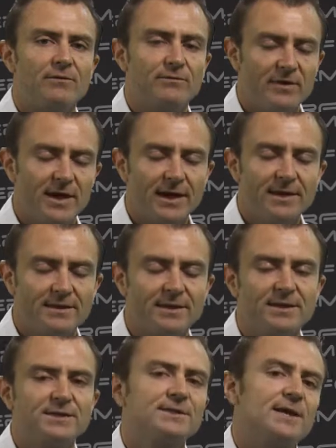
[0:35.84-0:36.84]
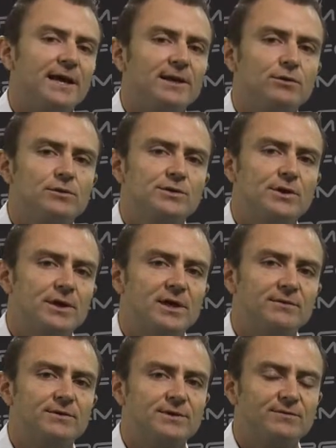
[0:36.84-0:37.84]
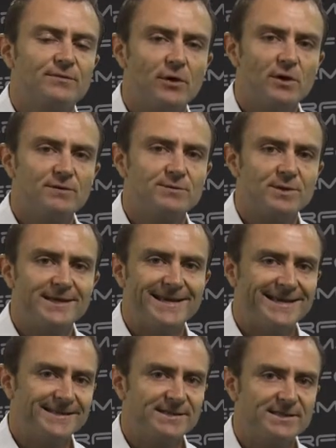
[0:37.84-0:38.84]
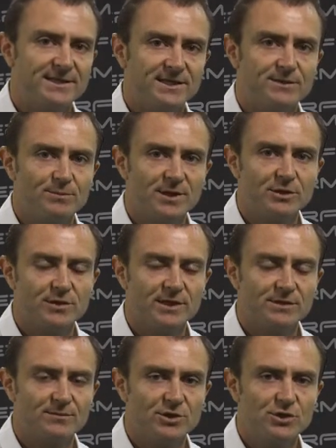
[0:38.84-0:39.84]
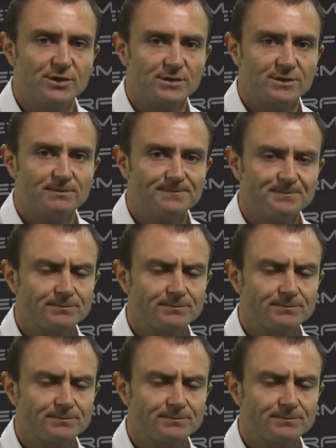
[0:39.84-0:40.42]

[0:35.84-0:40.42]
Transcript: V8 that is, and it also covers 5-speed and 6-speed transmissions.